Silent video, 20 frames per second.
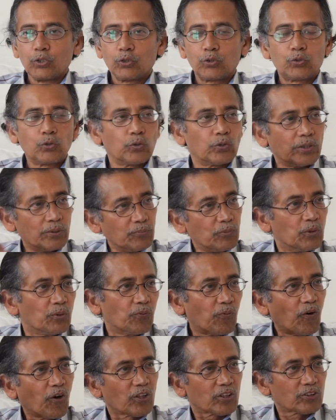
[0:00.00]
To
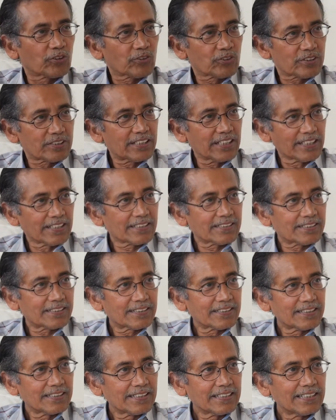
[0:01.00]
remove all those
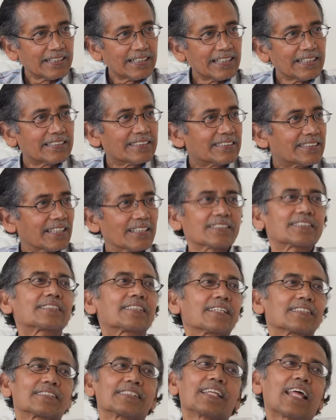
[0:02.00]
things, it just
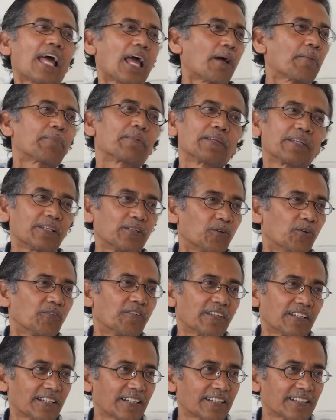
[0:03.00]
doesn't happen in
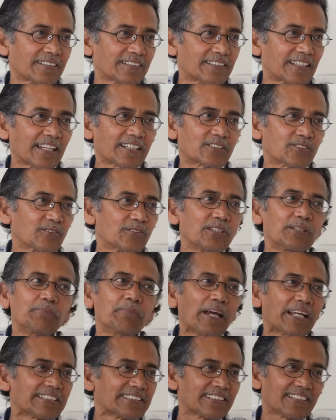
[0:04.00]
overnight. That's only
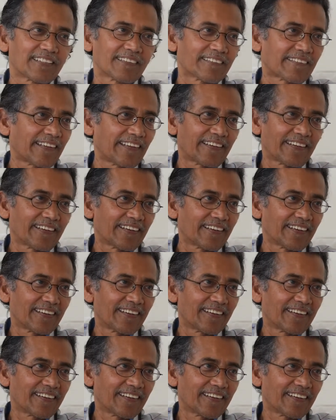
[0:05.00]
magical thinking.